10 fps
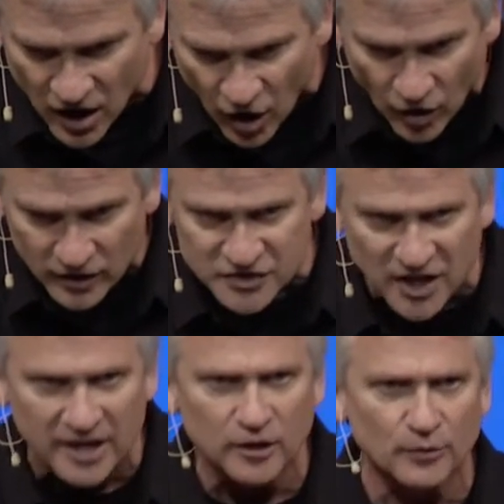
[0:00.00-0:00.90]

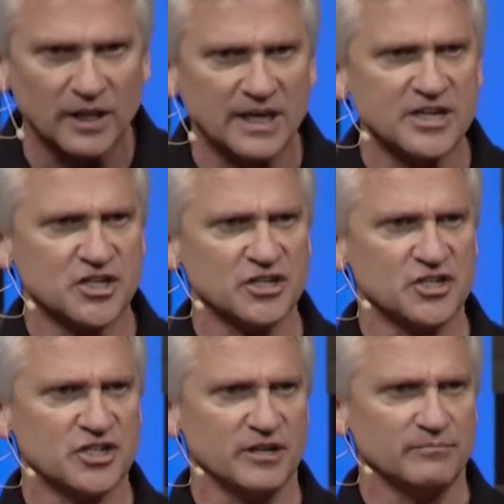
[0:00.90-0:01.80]
horizontal
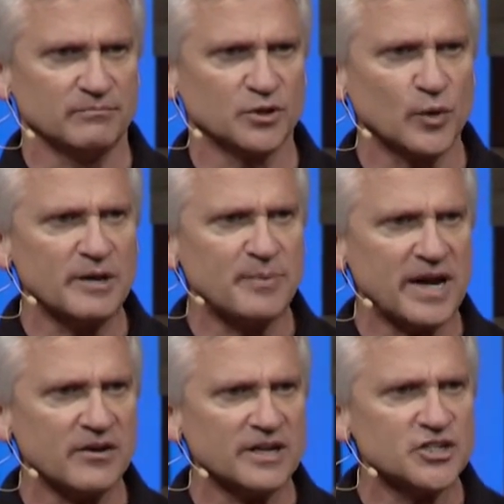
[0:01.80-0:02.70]
relationship between
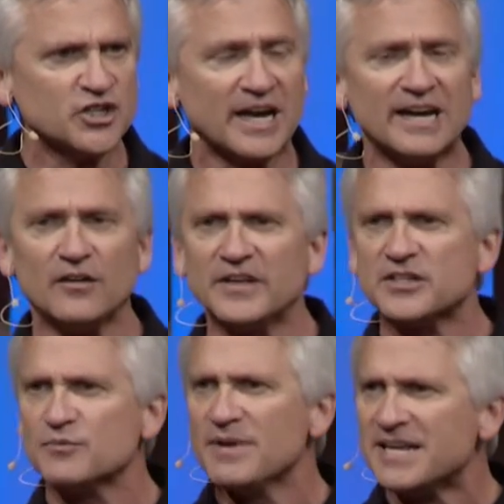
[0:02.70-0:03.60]
parent and child that
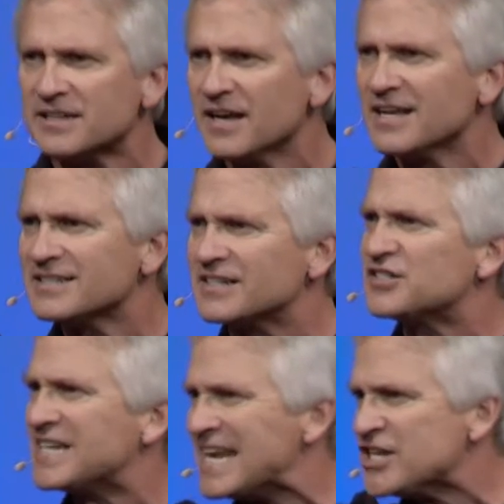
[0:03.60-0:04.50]
is meant to
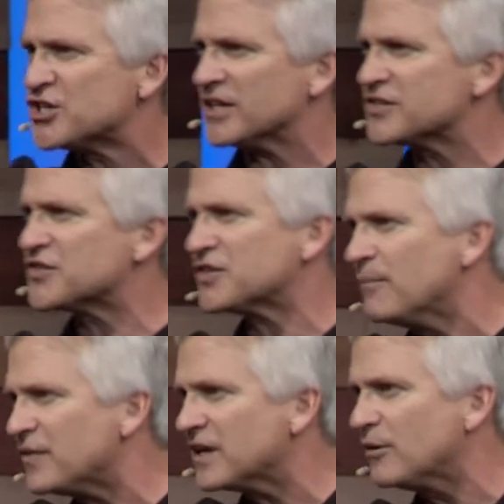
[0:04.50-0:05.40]
teach us
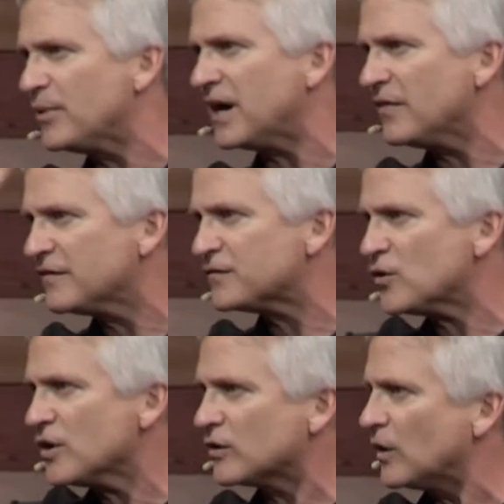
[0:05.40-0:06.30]
something about the
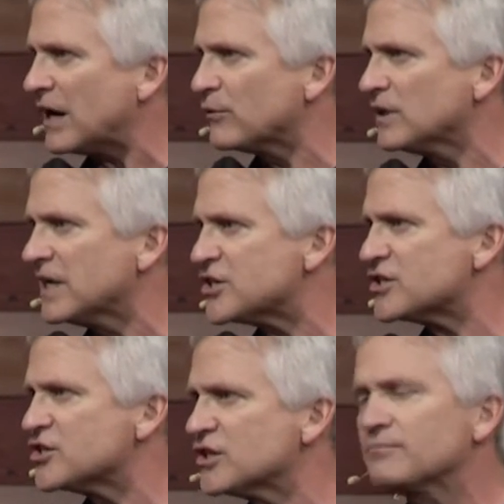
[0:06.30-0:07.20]
vertical, our
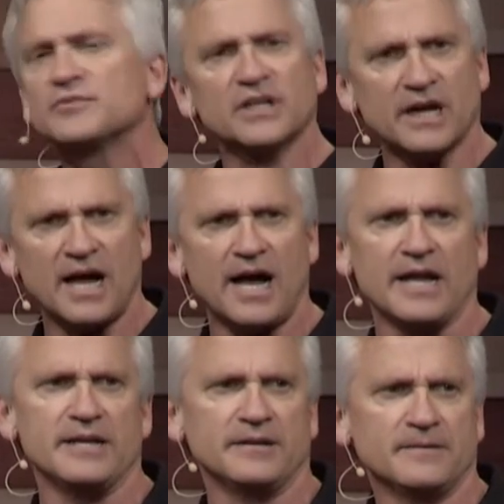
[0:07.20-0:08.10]
relationship to
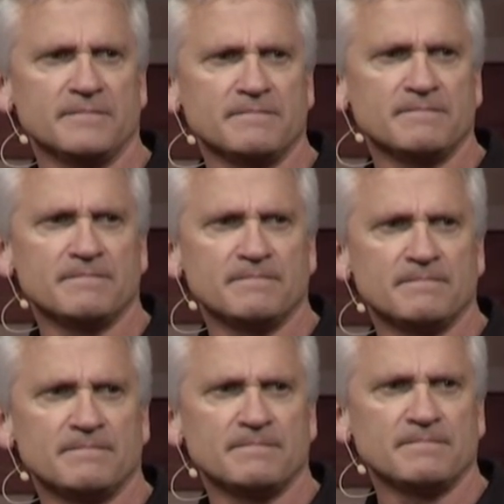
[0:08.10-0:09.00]
God.
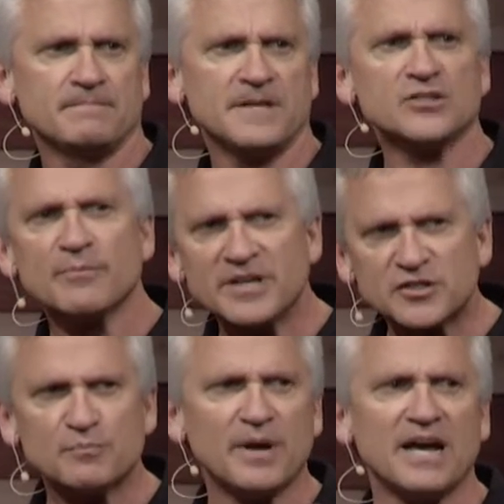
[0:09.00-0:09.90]
There's
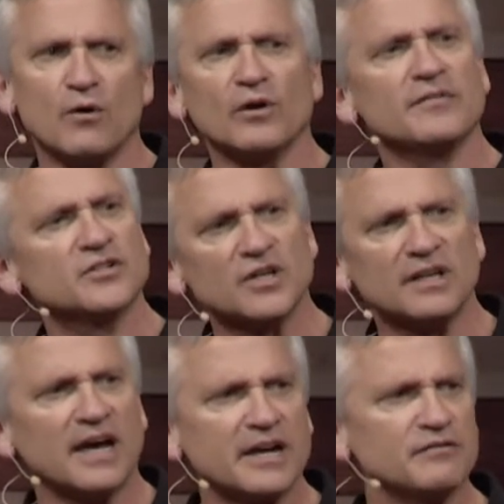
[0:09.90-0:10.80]
immense power and there's a
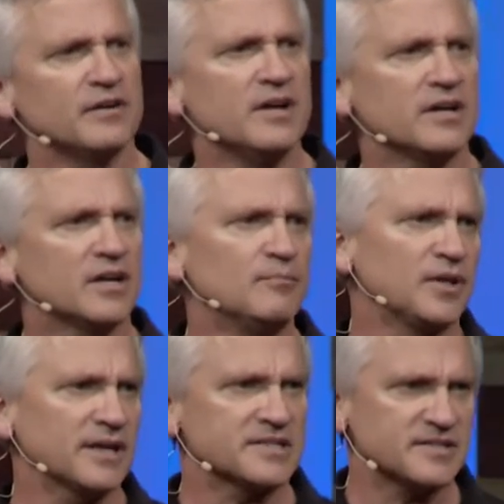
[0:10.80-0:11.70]
lot of
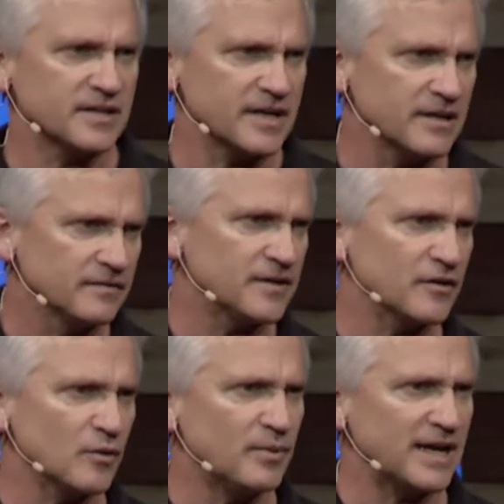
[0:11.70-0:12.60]
complexity
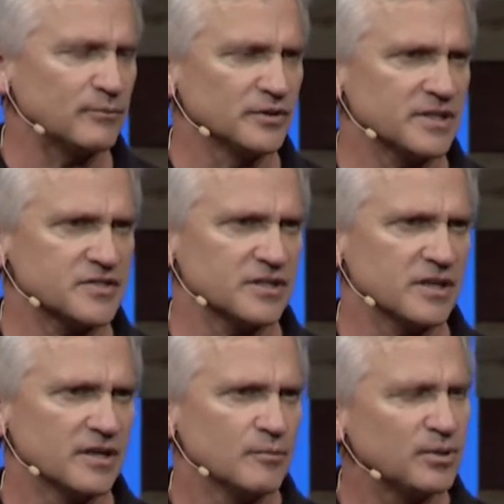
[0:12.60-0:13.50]
there. The Bible doesn't
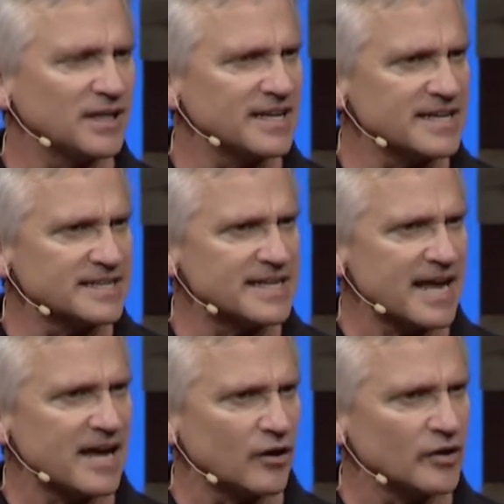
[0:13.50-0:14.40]
play it
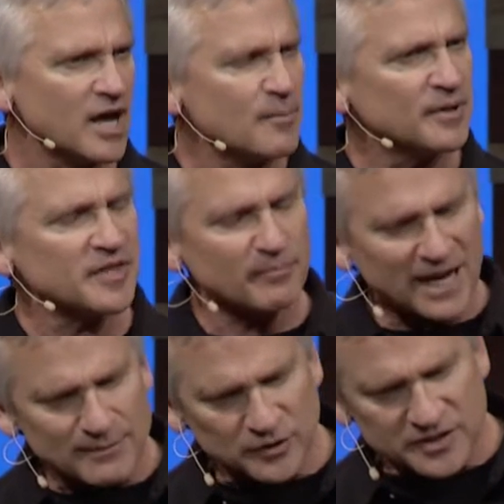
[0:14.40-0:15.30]
down, but the
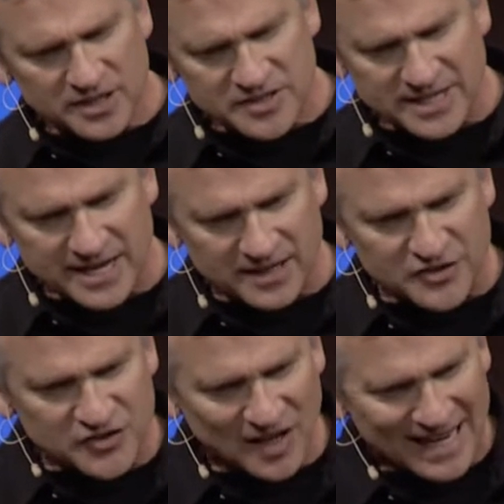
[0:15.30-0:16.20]
Bible does take a
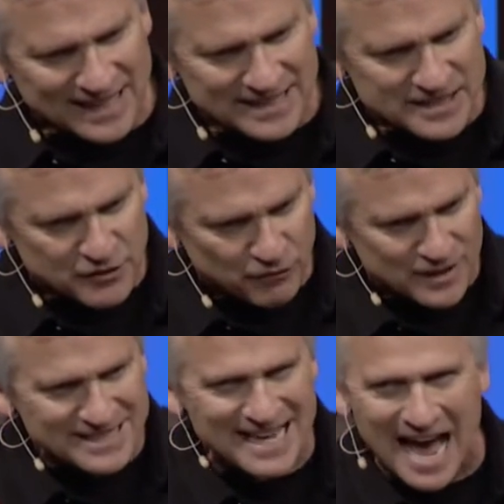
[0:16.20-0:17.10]
slightly
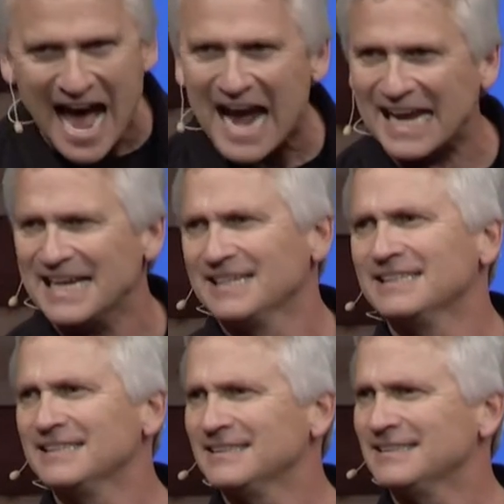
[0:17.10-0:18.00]
different tack,
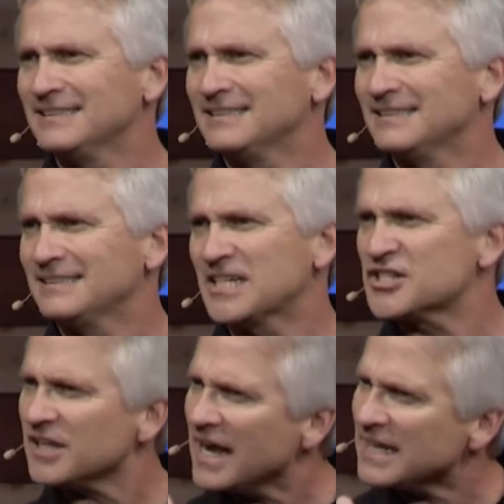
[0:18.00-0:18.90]
a
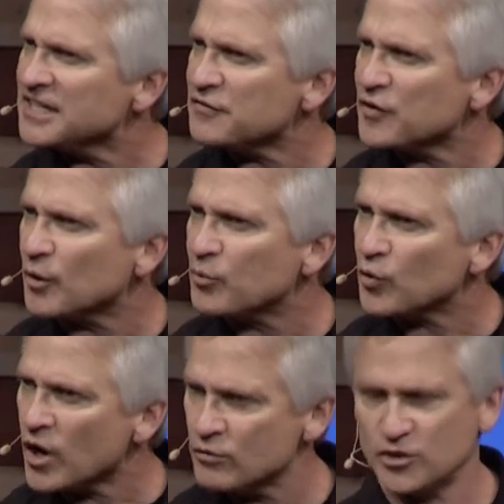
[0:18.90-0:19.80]
slightly different
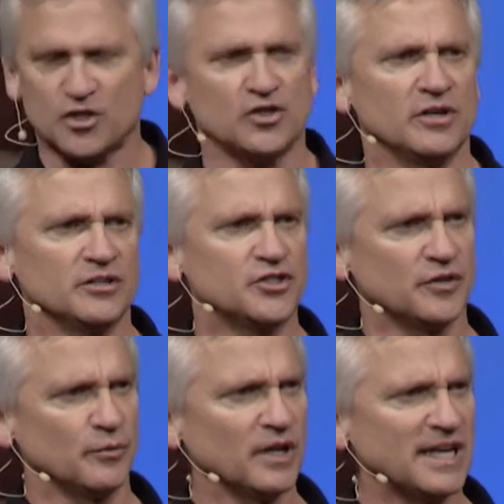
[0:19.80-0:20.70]
approach to
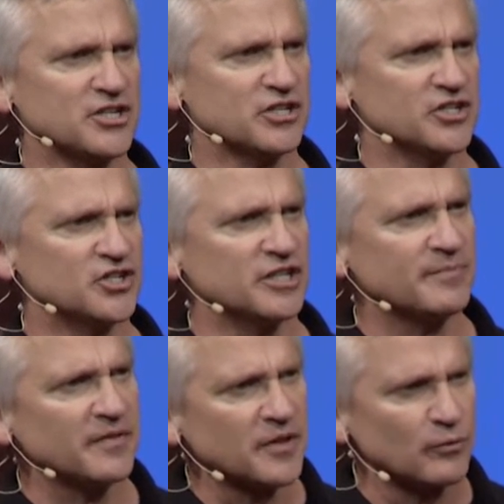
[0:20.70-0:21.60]
the
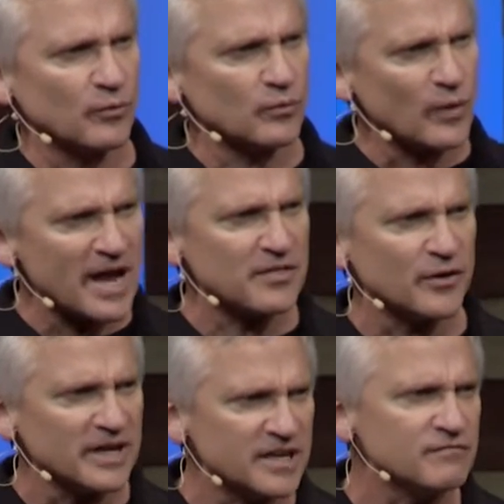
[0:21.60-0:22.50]
relationship than the
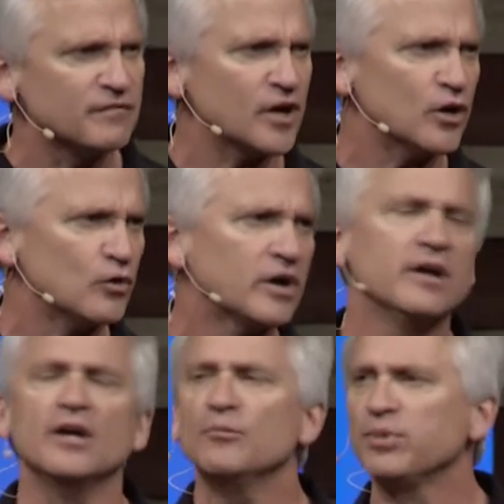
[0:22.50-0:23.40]
rather in vogue
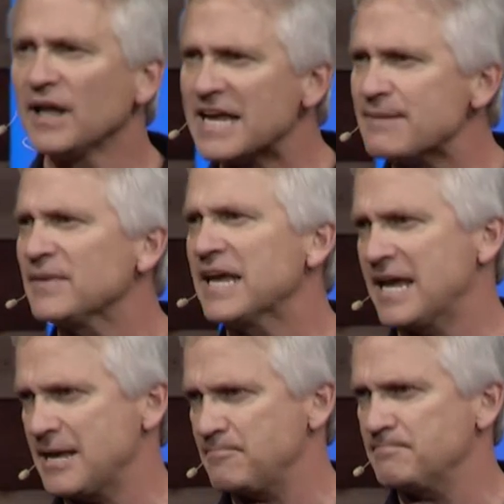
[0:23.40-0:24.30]
blame
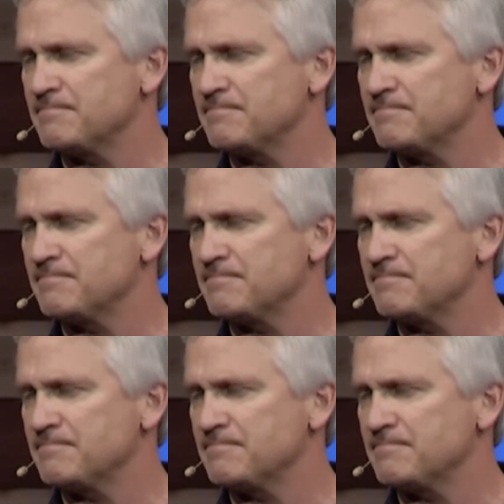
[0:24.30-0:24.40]
game.